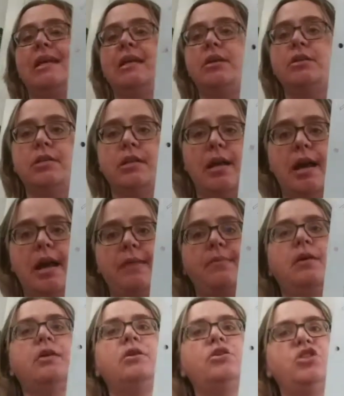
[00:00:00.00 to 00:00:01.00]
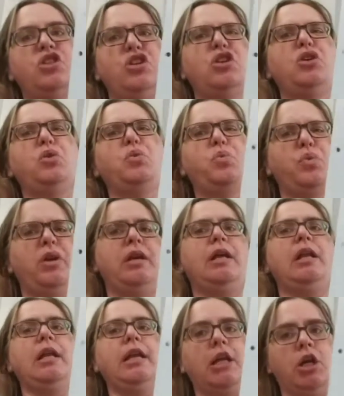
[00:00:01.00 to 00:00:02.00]
your time, do
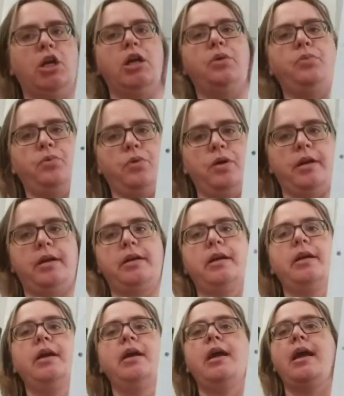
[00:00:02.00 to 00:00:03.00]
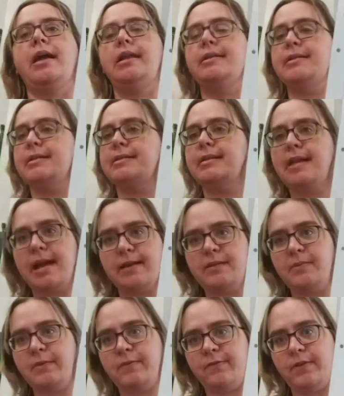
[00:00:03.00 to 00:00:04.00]
really good work. And it doesn't have
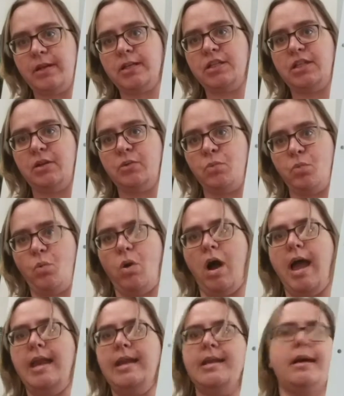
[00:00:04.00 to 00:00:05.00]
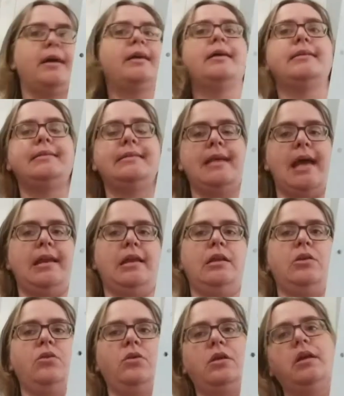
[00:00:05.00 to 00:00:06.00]
to be finished in one
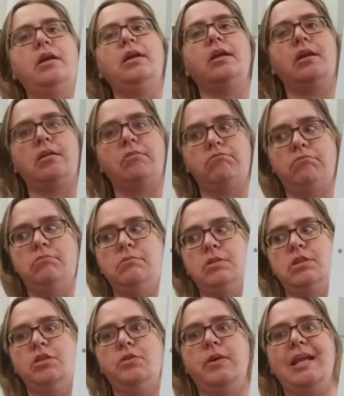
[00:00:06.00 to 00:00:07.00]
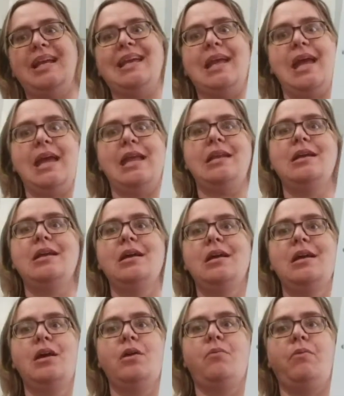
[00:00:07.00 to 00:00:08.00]
setting. You can do it again
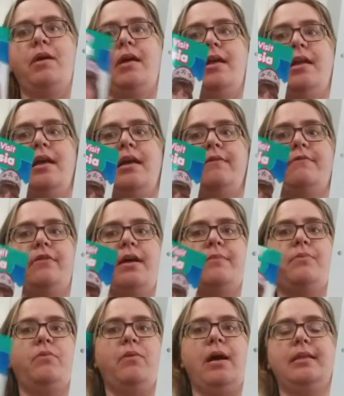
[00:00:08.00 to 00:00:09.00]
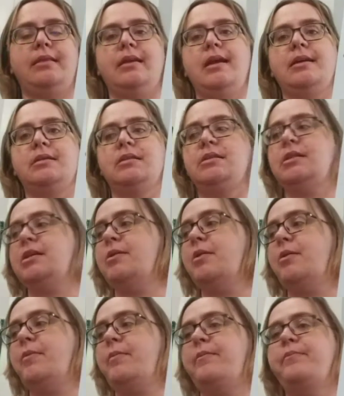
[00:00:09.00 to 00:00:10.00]
whenever I pull out the next
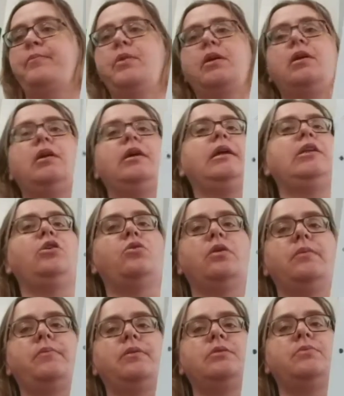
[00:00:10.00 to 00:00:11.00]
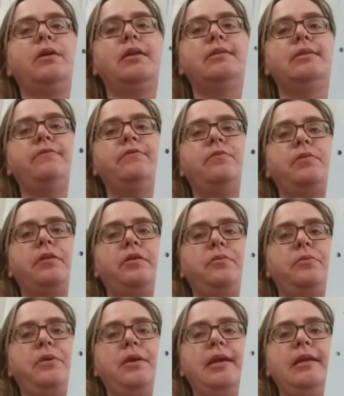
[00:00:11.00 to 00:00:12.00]
book in Europe, because we got several we're going
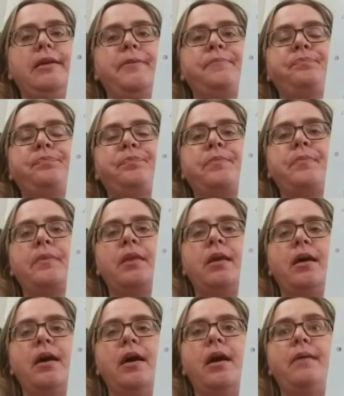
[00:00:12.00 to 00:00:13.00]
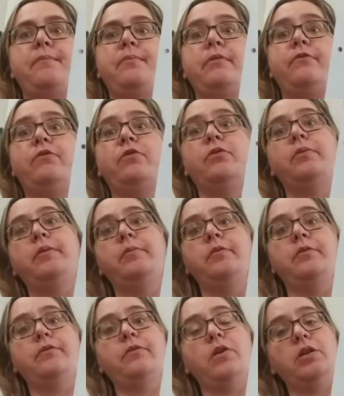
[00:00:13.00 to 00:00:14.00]
to read before we
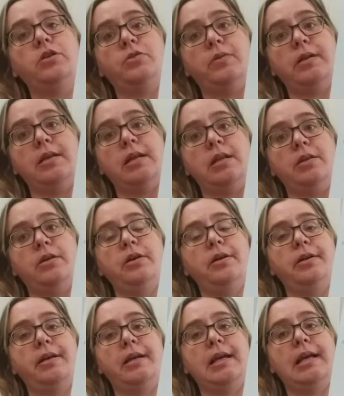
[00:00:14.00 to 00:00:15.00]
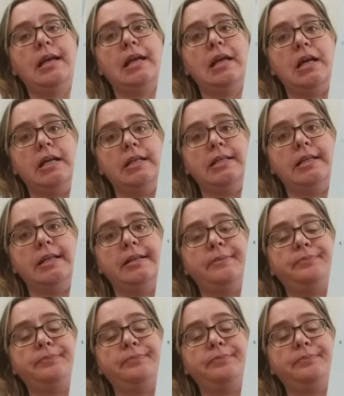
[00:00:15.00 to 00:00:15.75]
move on to another continent.